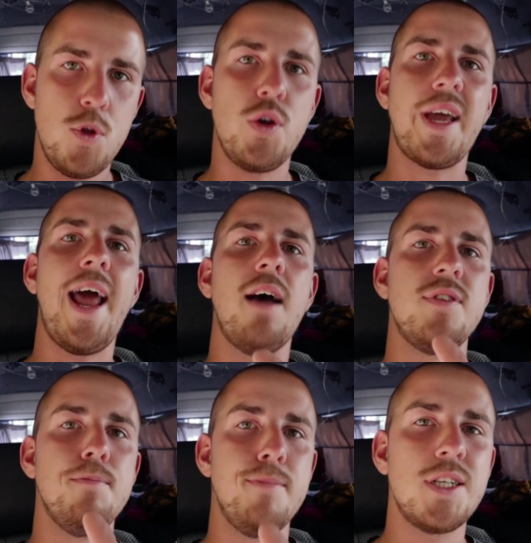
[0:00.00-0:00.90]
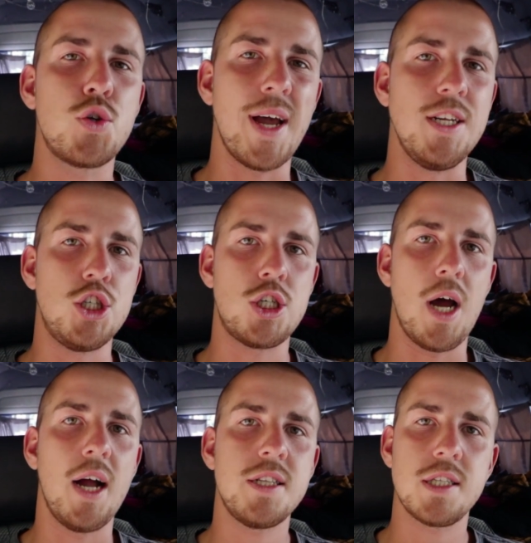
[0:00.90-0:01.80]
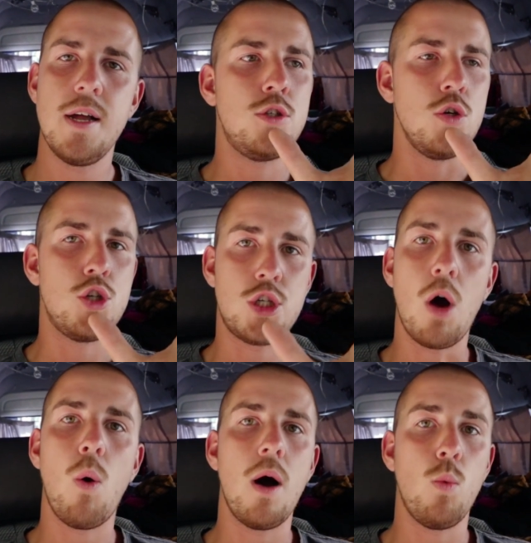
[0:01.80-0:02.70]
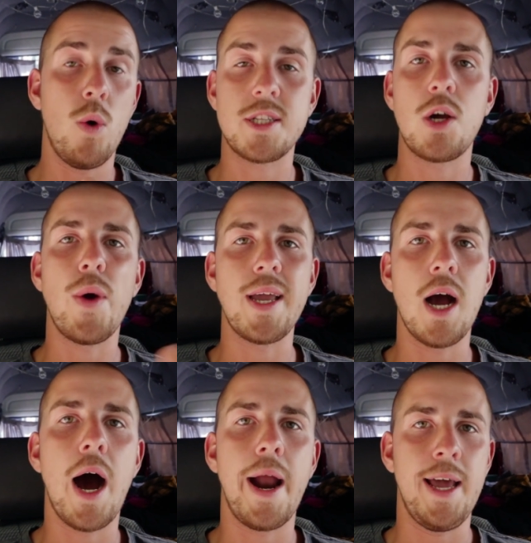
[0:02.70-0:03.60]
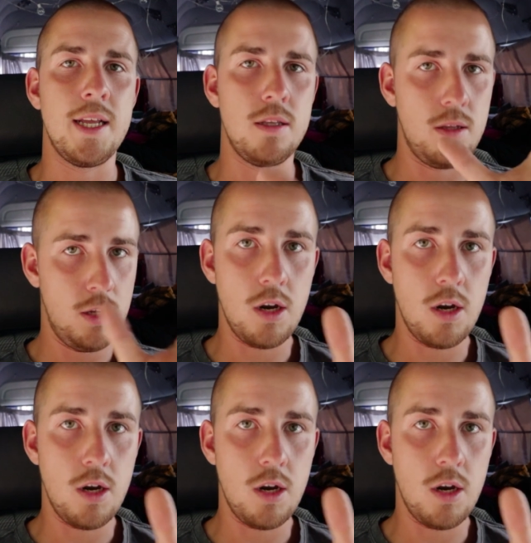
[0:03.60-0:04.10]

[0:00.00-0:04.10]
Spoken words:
you can have the mid-range shots to show what's going on and,